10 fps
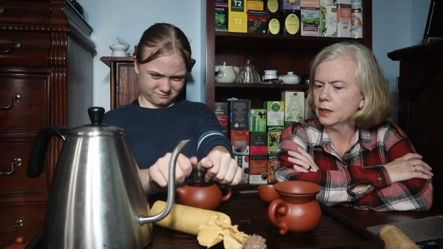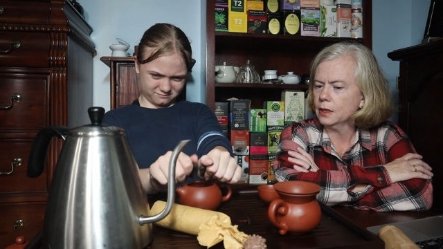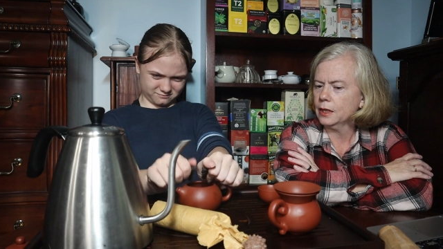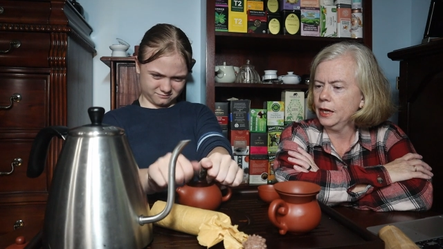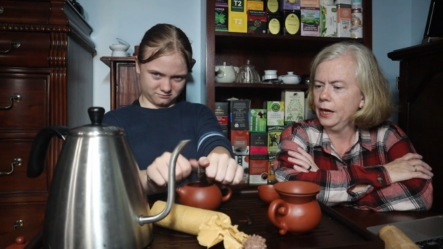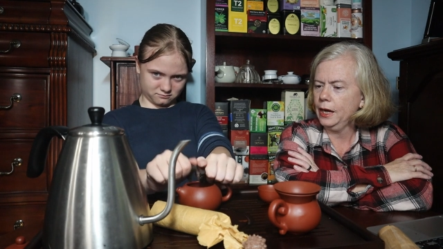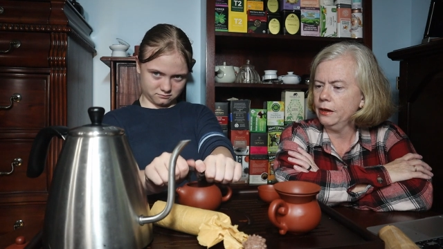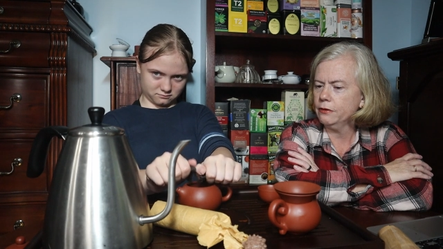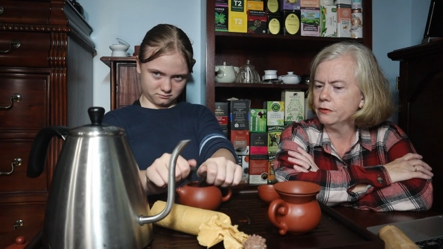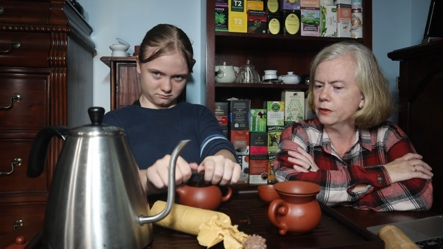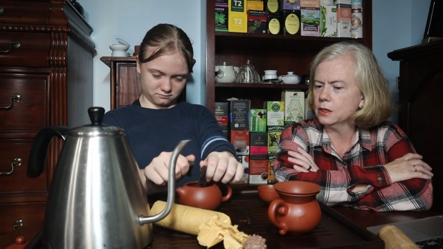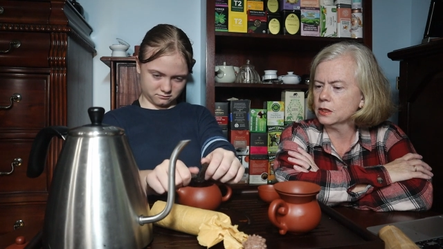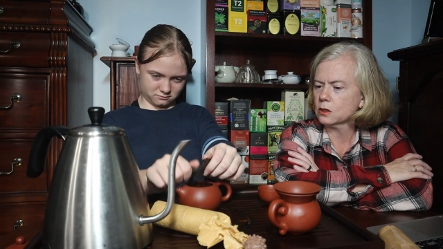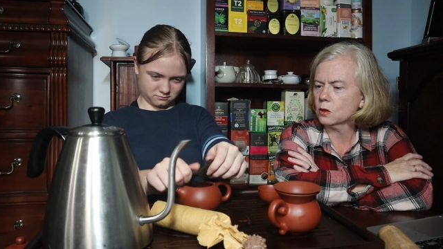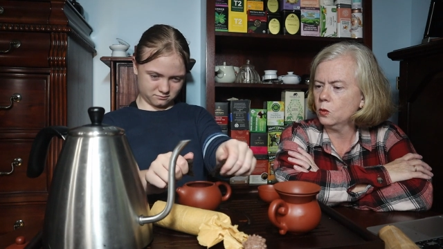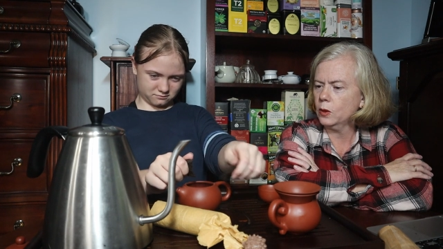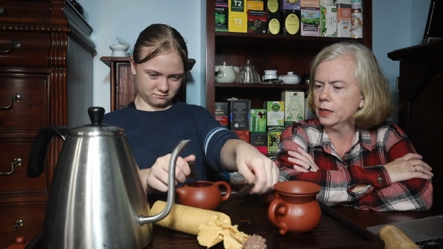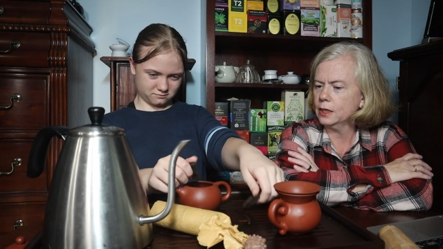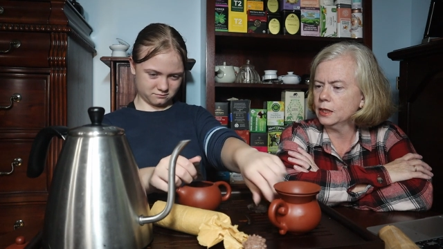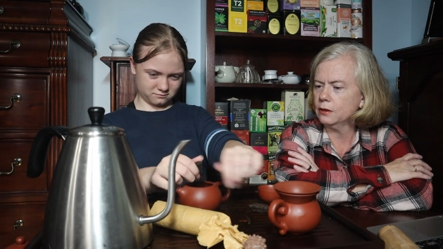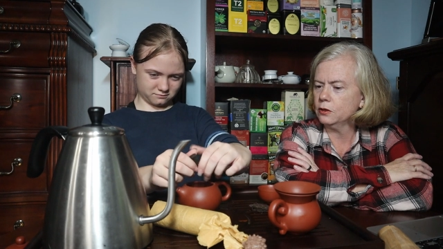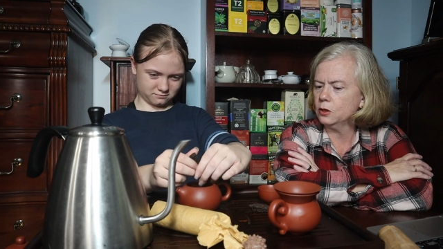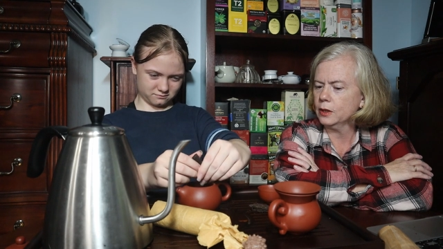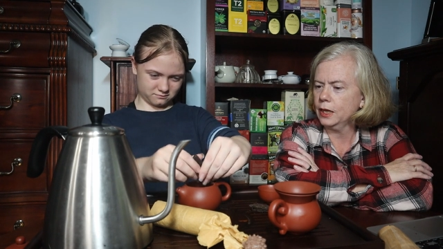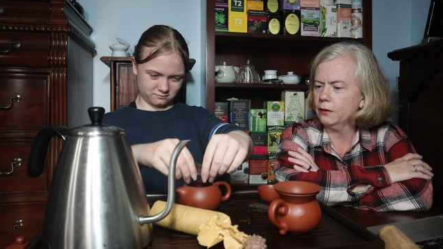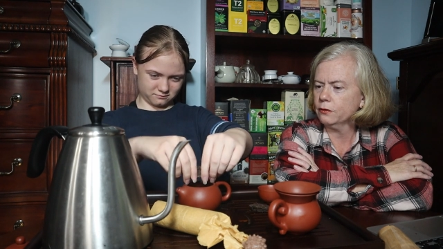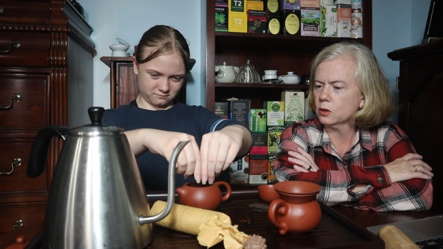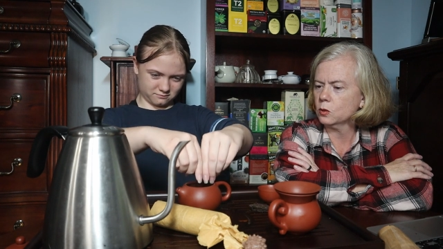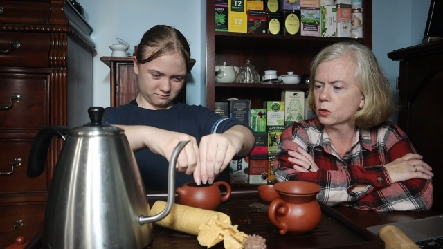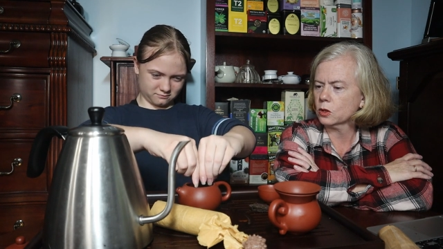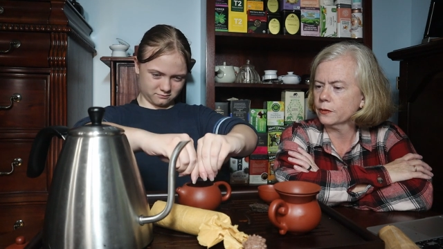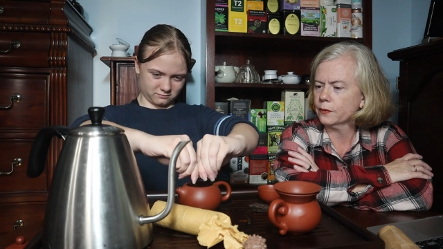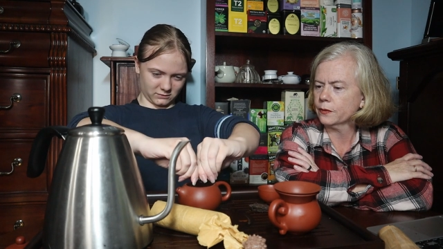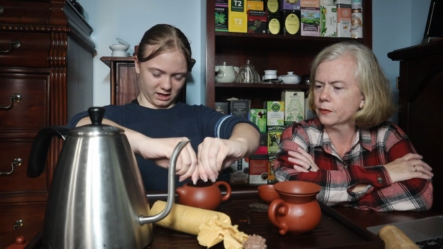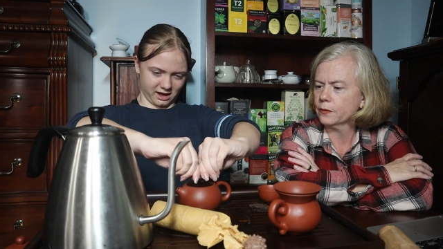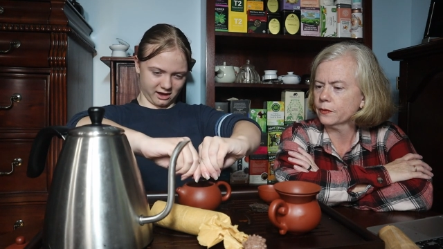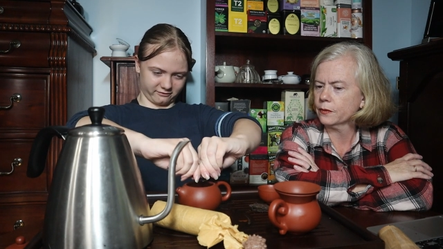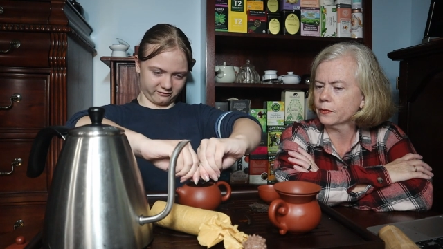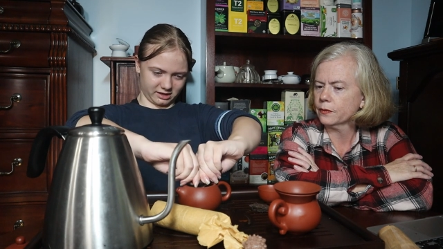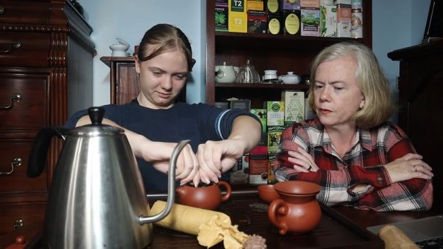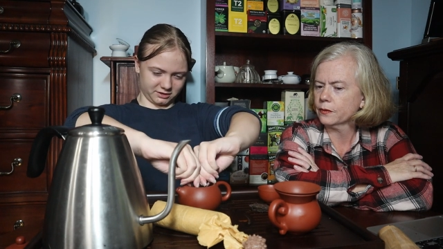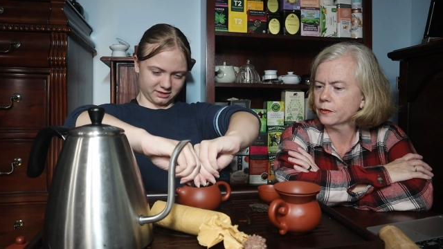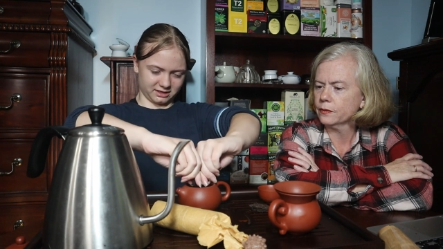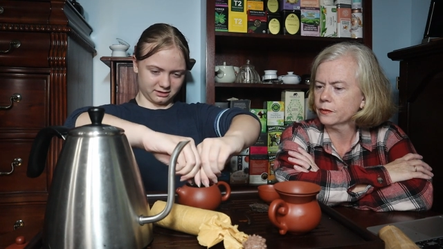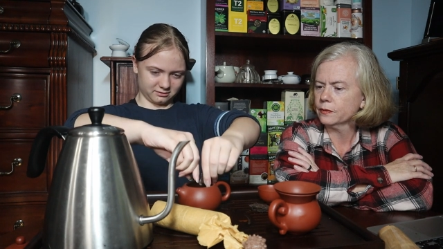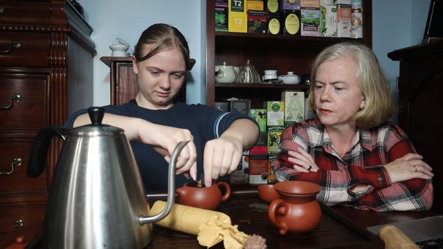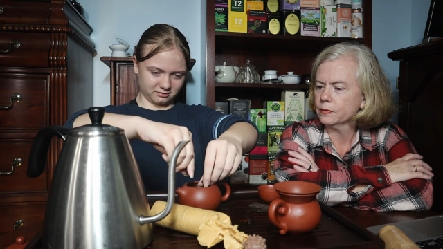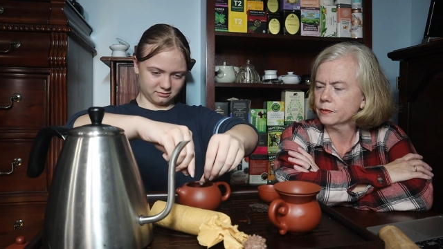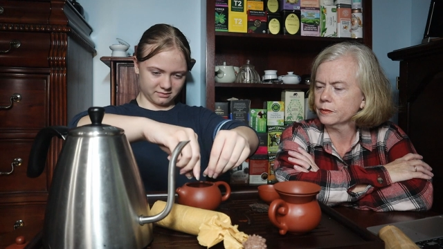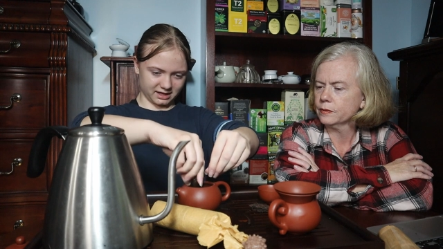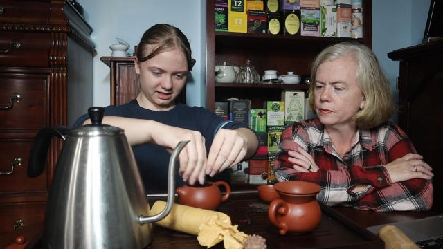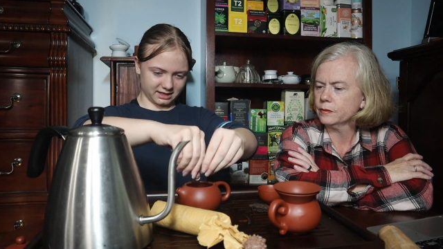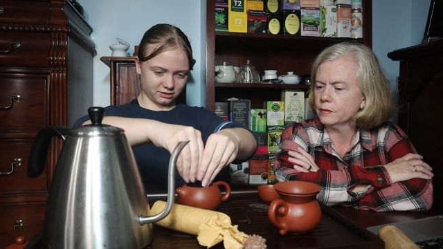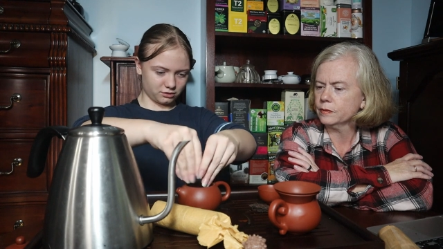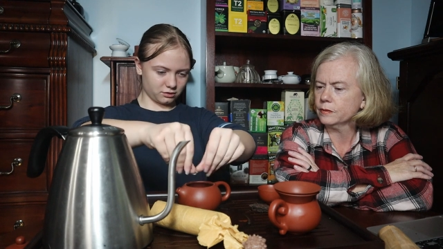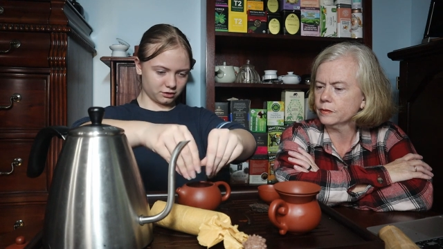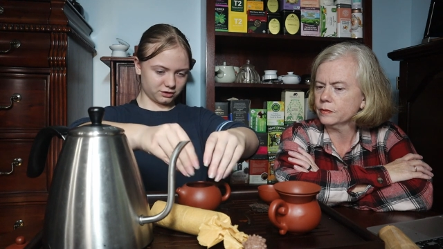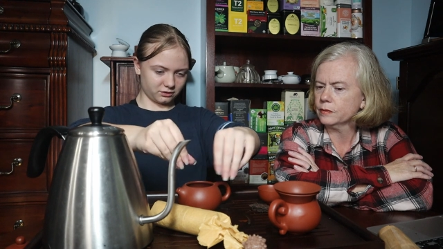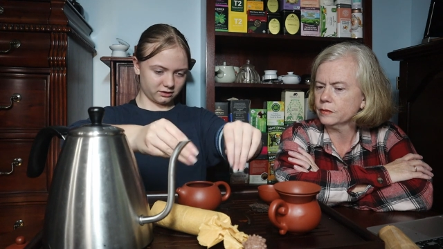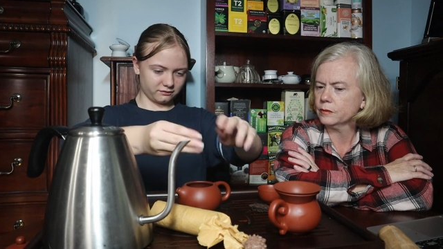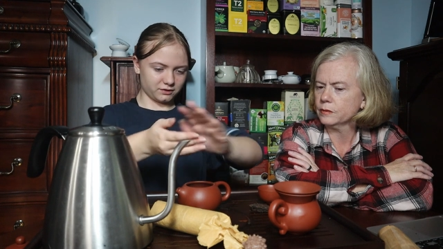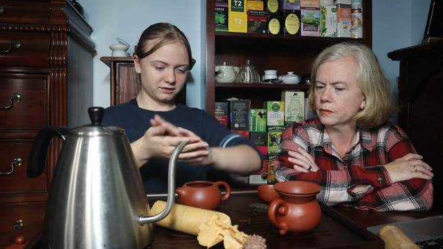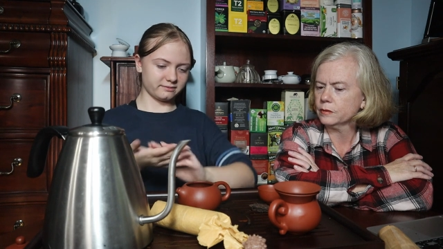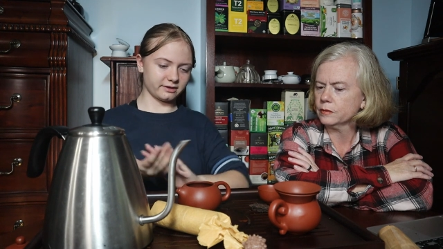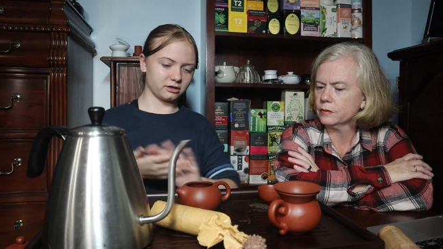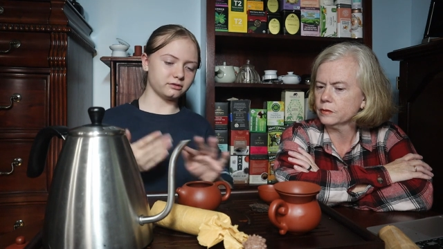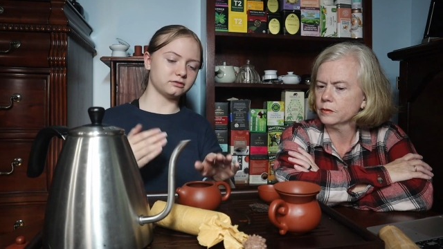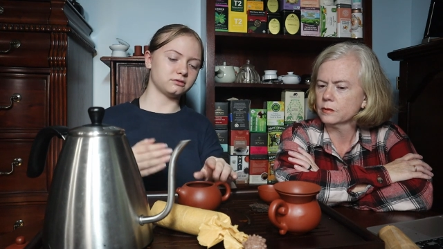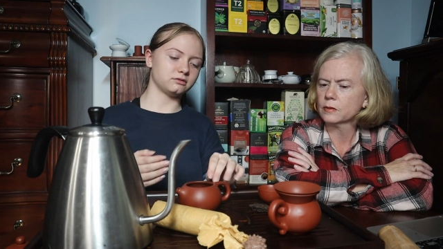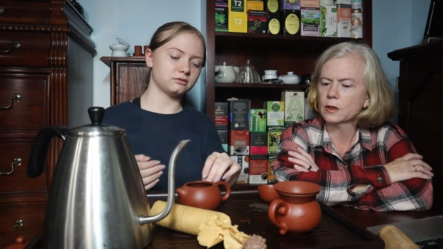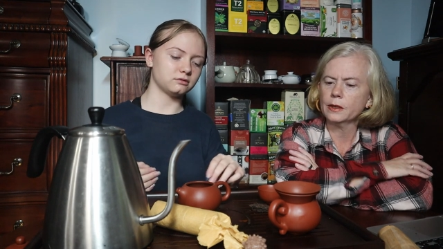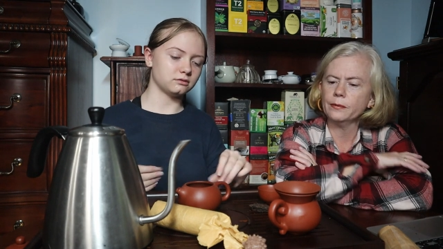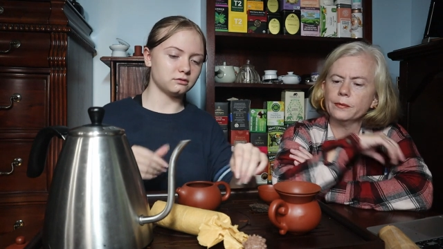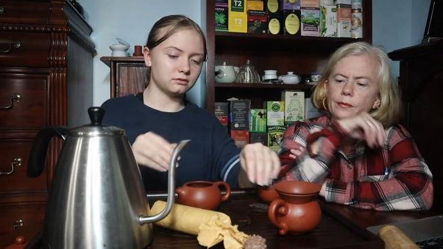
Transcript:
Speaker 1: And half is quite enough. You're doing half for a quarter.
Speaker 2: Half. I'm just going to make it into quarters so it infuses better.
Speaker 1: Okay.